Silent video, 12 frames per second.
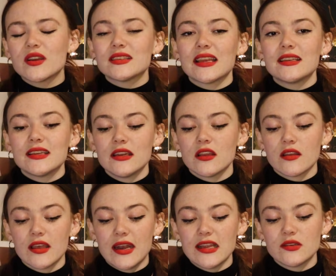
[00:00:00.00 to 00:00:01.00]
Because I didn't
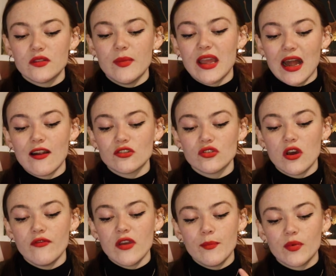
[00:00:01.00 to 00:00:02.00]
connect with the main character
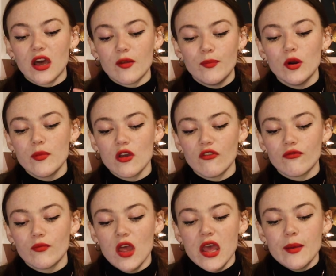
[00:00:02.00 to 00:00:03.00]
enough, it kind of put me
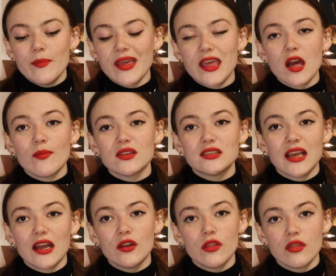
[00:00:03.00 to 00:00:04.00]
off picking up the
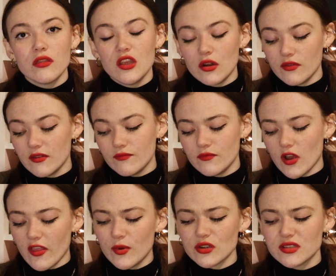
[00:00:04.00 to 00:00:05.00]
second and, you know, the
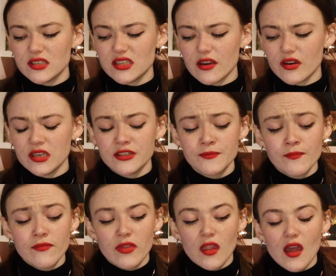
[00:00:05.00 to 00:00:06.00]
other books in the series.
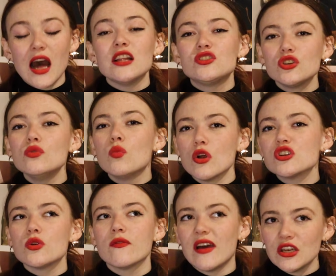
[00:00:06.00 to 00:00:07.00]
I do
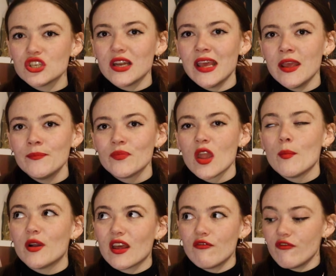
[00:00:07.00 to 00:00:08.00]
want to eventually,
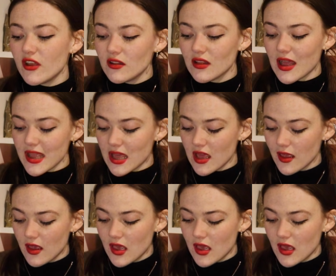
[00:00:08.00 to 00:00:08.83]
but I feel like